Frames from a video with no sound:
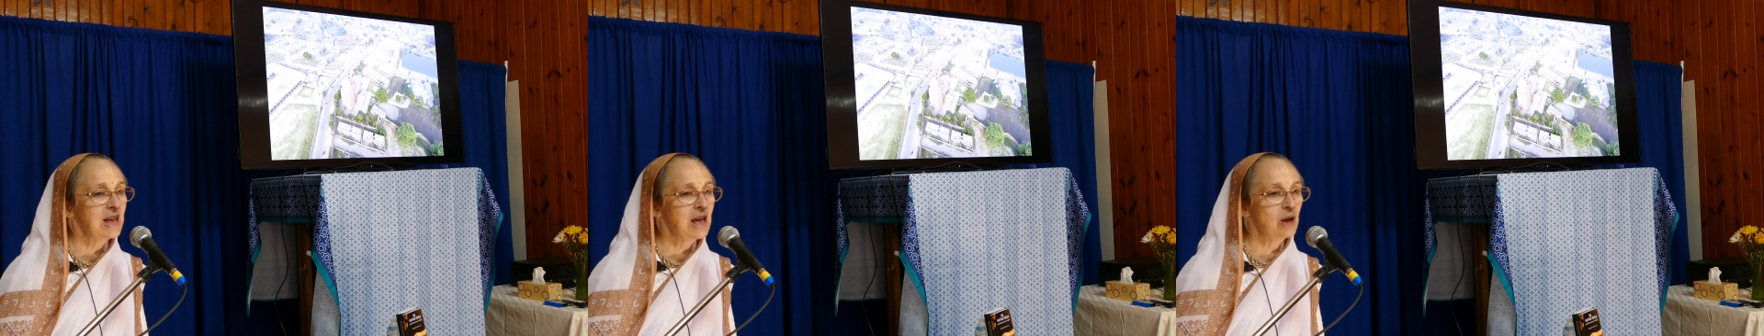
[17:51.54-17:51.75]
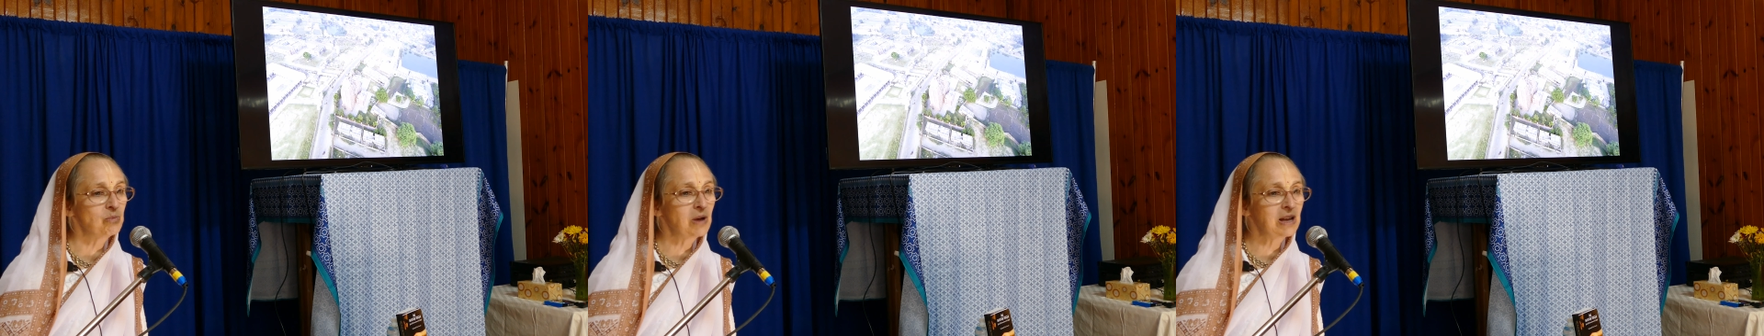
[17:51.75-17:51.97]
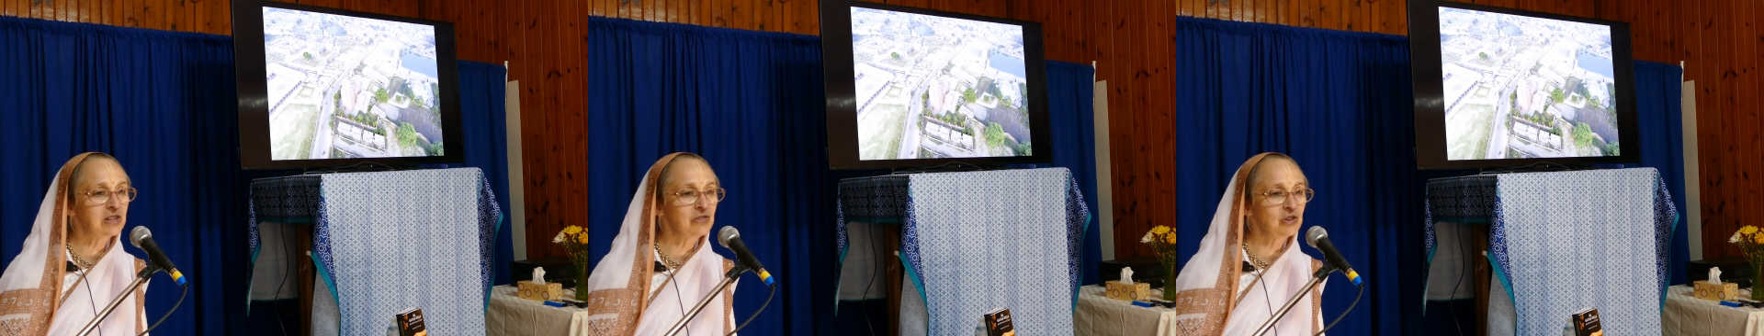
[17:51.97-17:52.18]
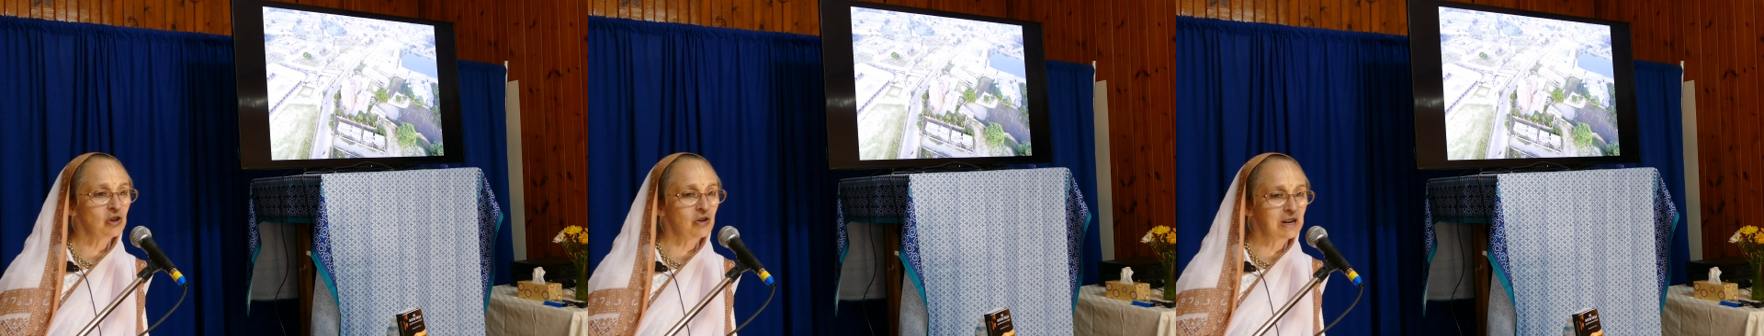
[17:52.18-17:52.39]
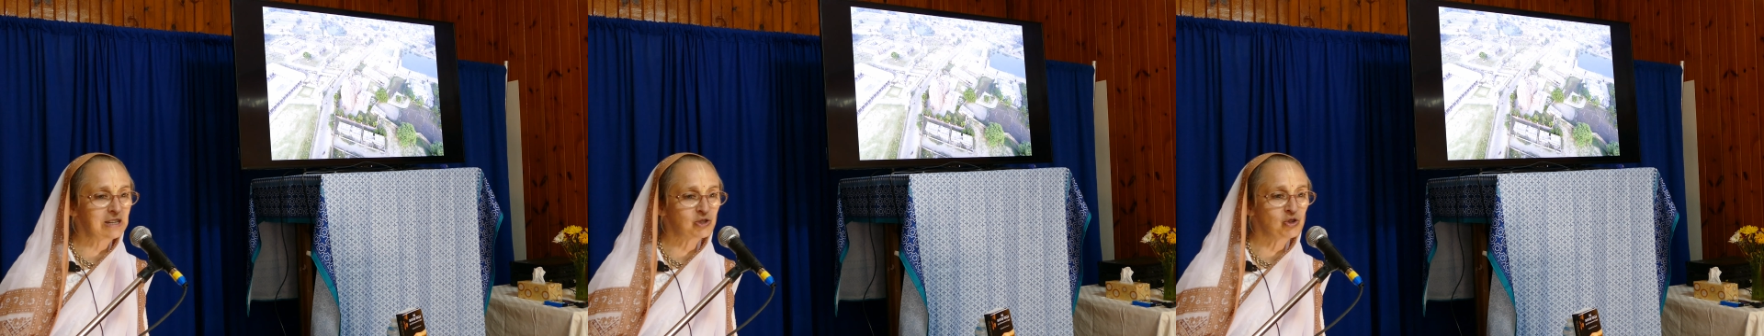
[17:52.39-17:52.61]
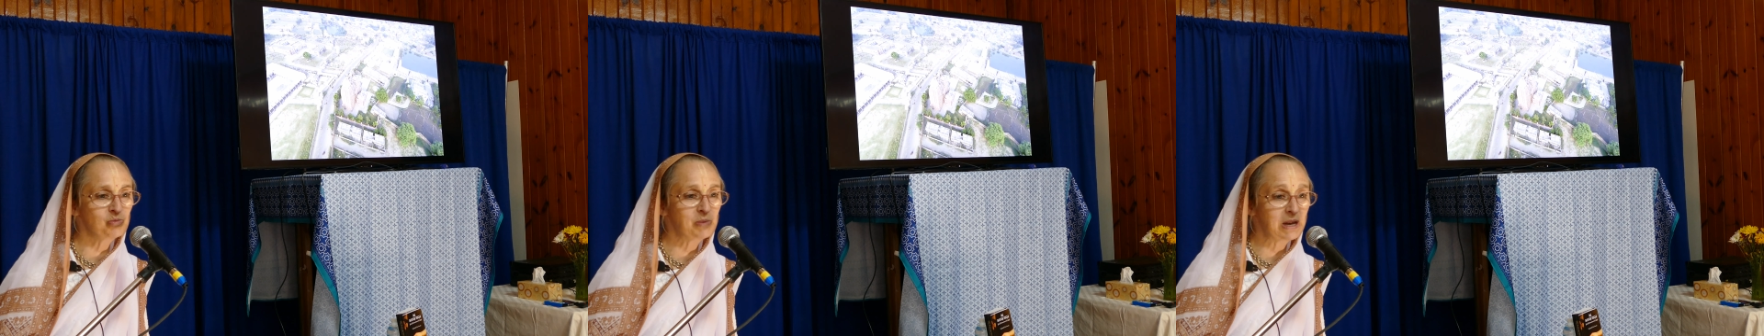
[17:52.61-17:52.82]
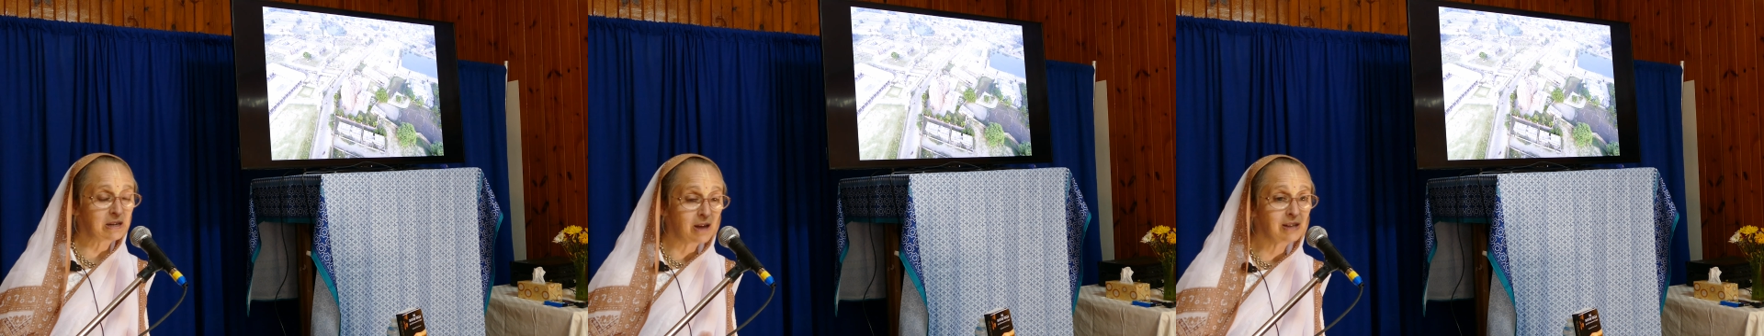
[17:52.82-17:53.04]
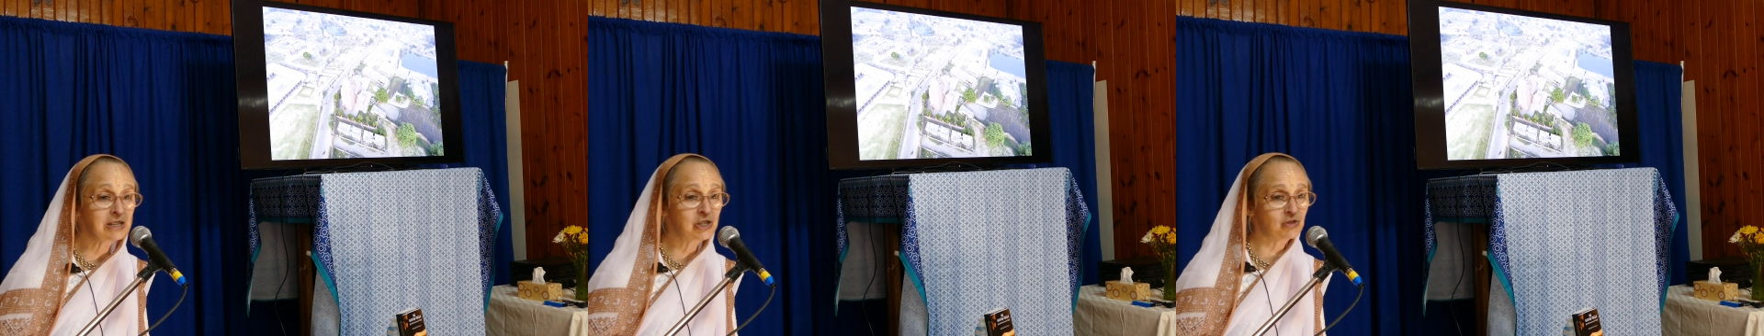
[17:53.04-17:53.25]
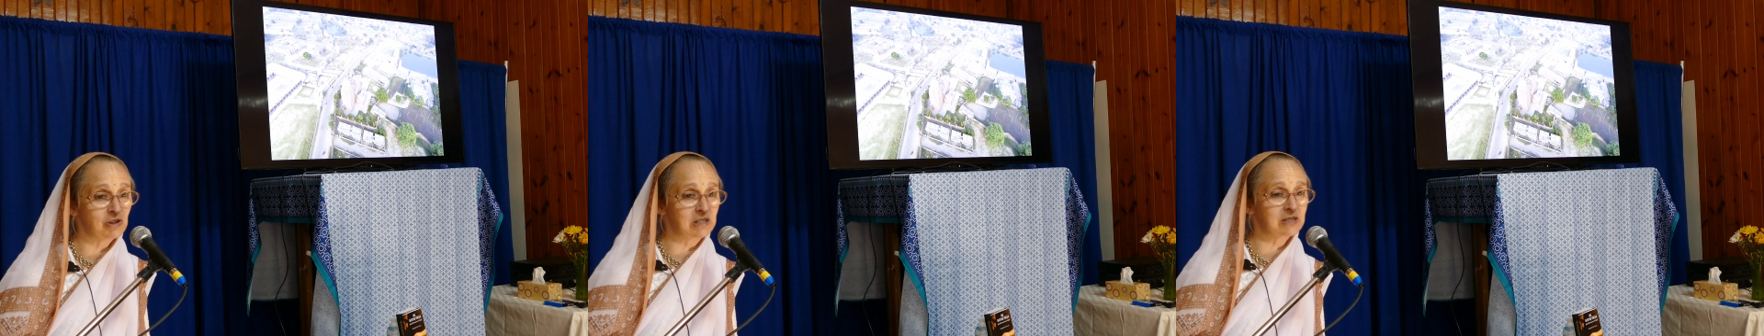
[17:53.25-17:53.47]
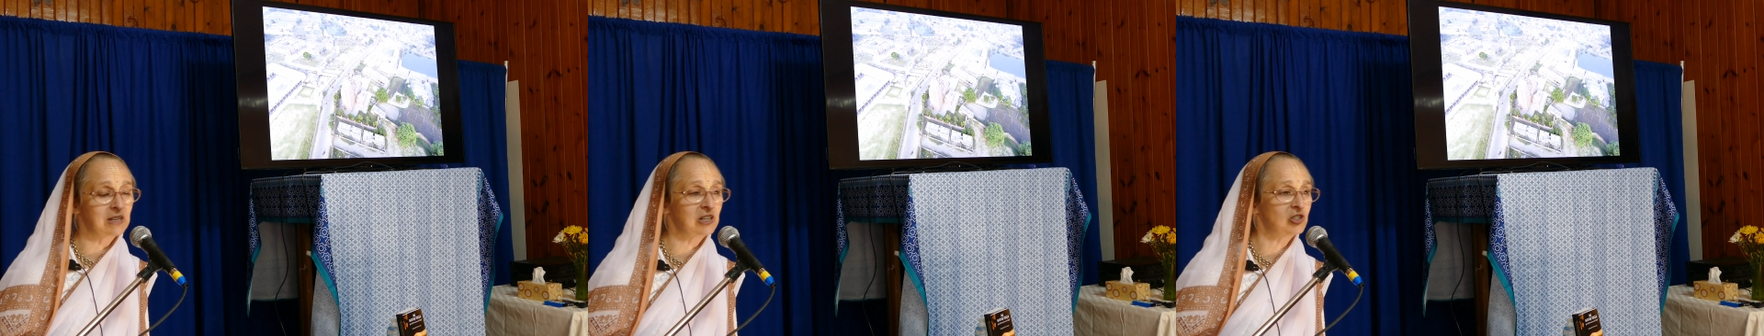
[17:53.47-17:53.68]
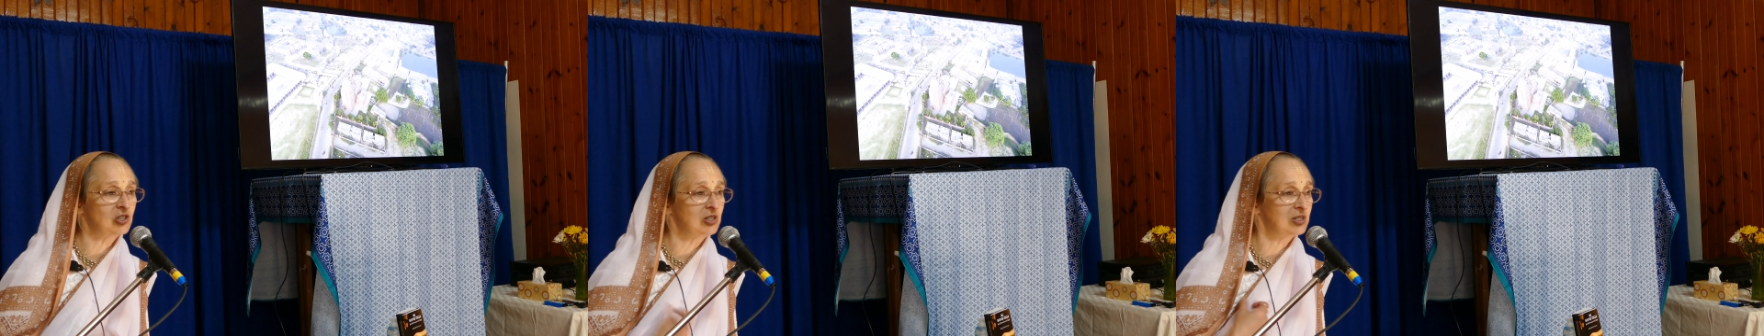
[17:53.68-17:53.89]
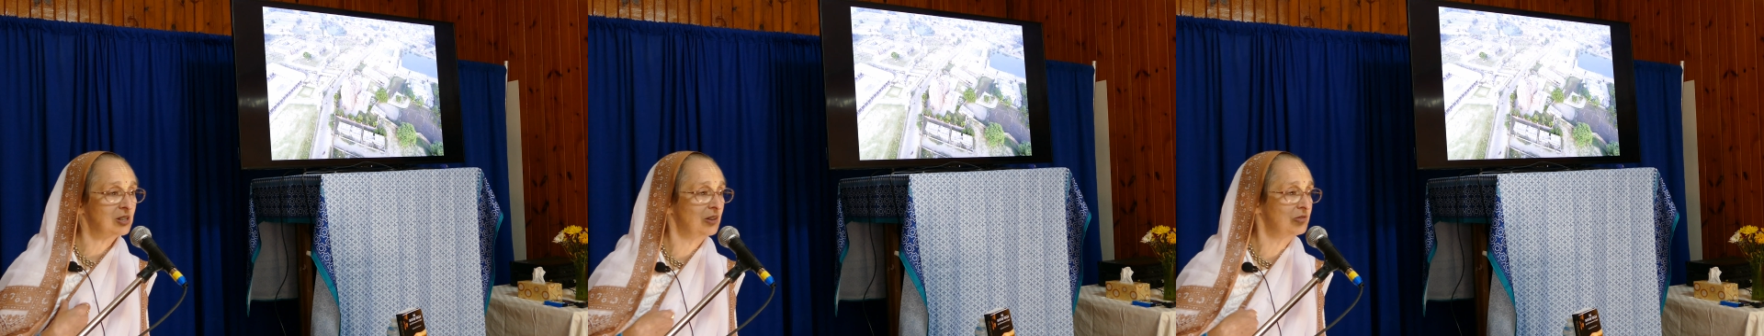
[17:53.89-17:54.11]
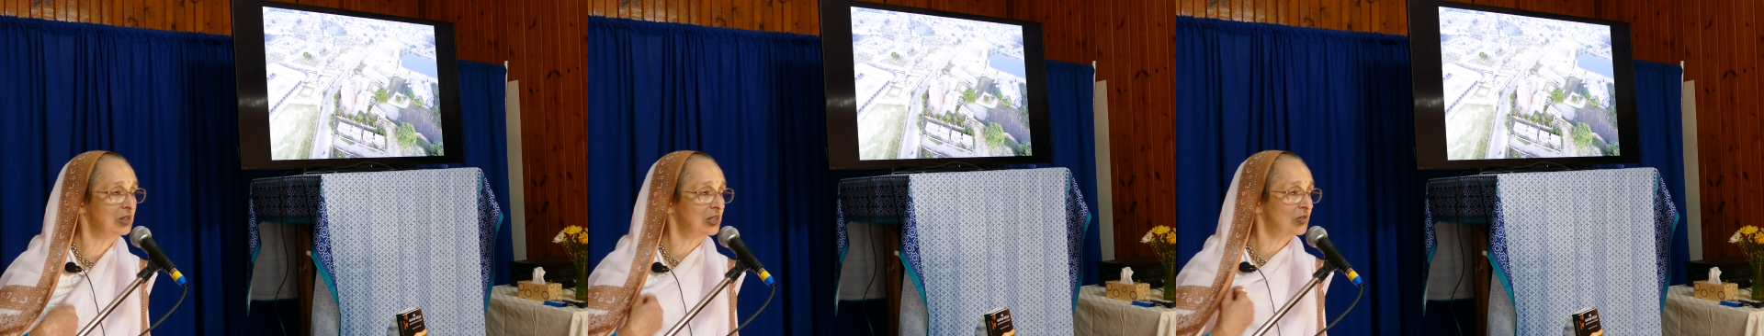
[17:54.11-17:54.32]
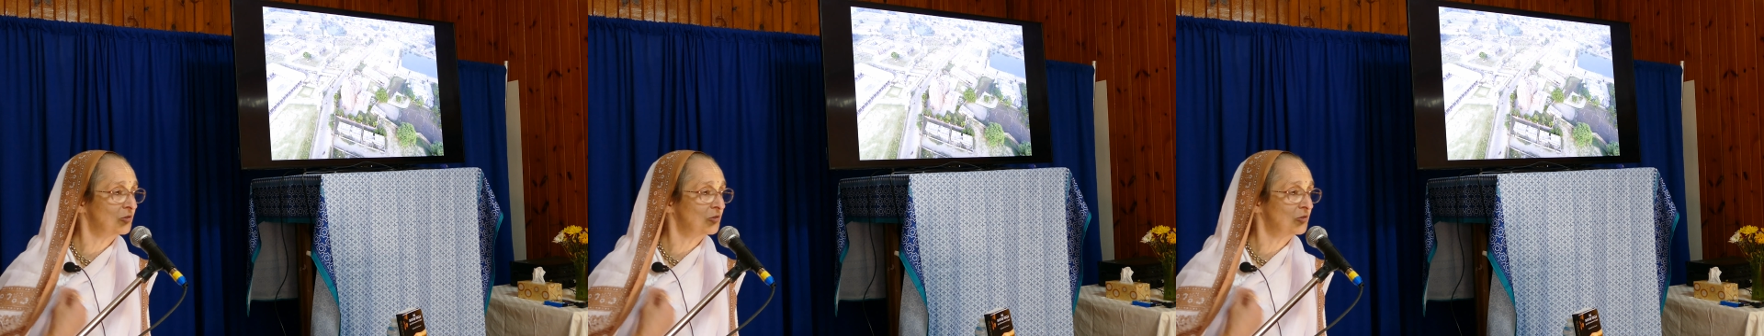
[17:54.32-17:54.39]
And Bhaktivinoda has two Bengali translations of this